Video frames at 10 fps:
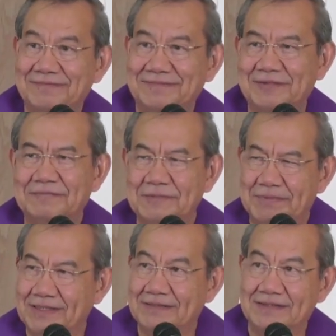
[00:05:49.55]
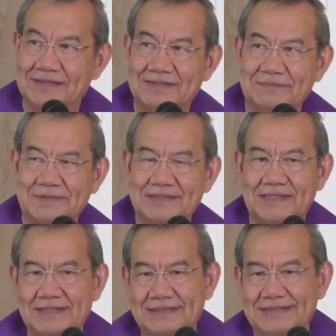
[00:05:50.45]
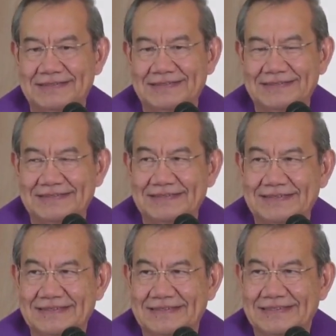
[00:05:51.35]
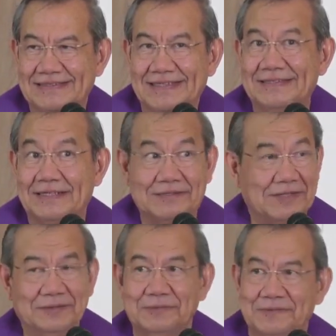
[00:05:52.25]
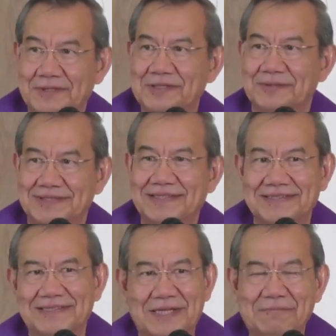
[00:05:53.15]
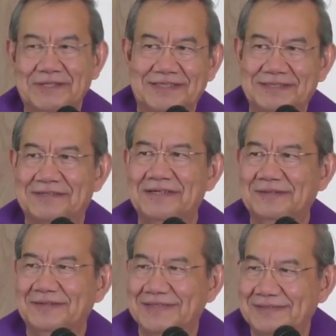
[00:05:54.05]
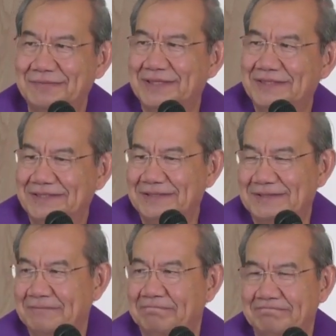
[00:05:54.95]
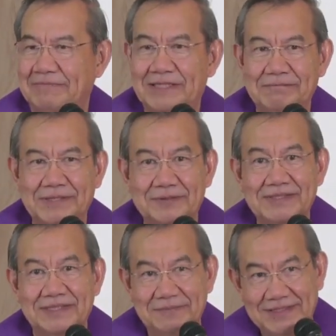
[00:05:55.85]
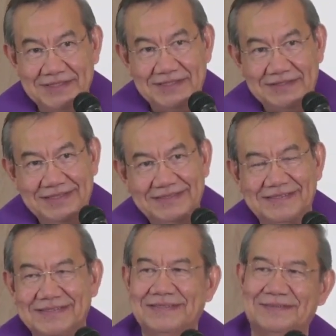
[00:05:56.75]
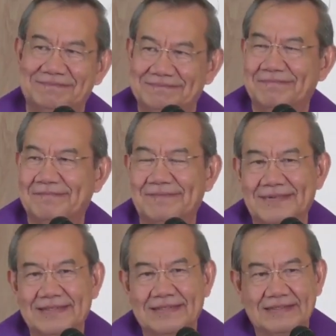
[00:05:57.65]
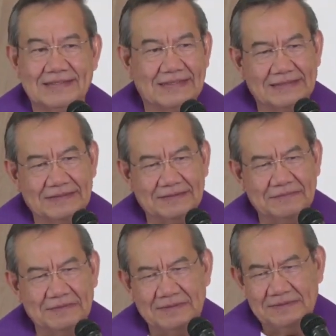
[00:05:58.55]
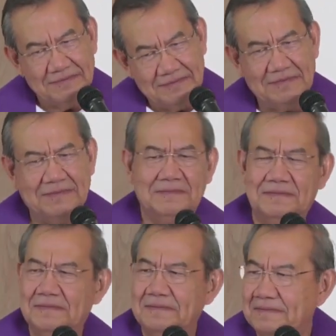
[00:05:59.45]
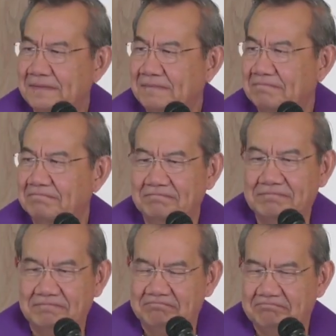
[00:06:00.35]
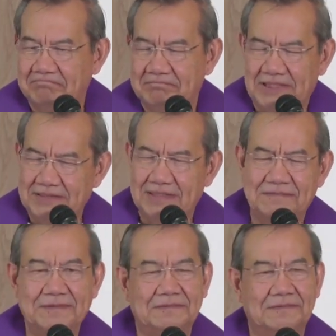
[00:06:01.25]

No, may pakanta-kanta pa siya. And the crowd, of course, were getting happy. The crowd, yung eh, mga, mga miro niya, mga cheerleaders niya. And don't know, oh, I love you.